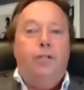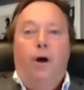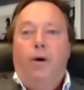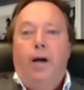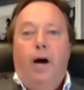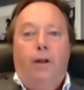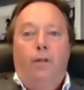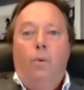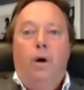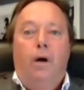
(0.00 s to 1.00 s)
going on in
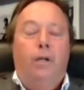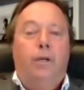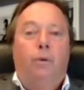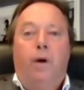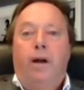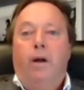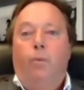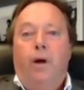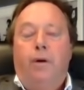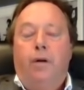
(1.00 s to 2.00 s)
the world and
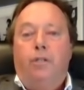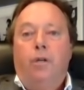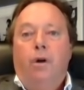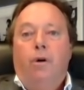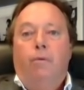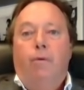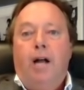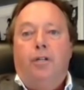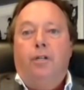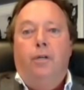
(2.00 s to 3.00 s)
whether it's
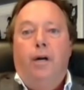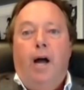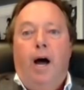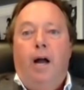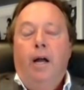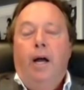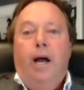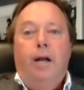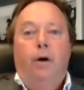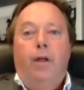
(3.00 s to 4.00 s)
rational or not,
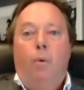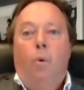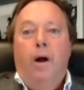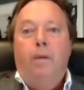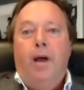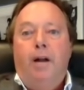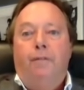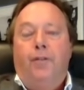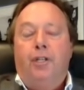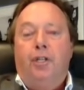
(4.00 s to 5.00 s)
I know that one
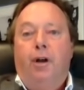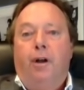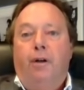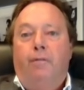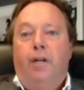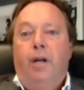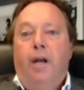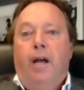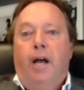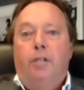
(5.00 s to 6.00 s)
beneficiary of it
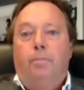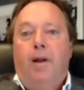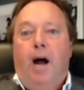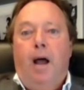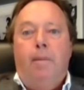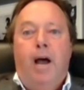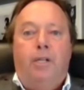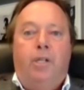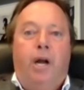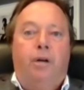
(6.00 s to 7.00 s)
has been
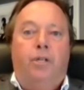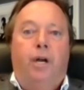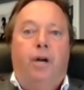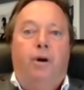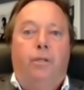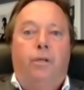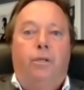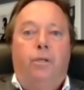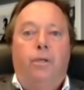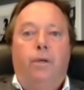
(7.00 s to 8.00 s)
IMAX and our
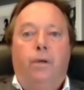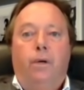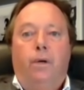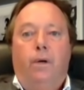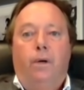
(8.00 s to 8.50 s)
shareholders.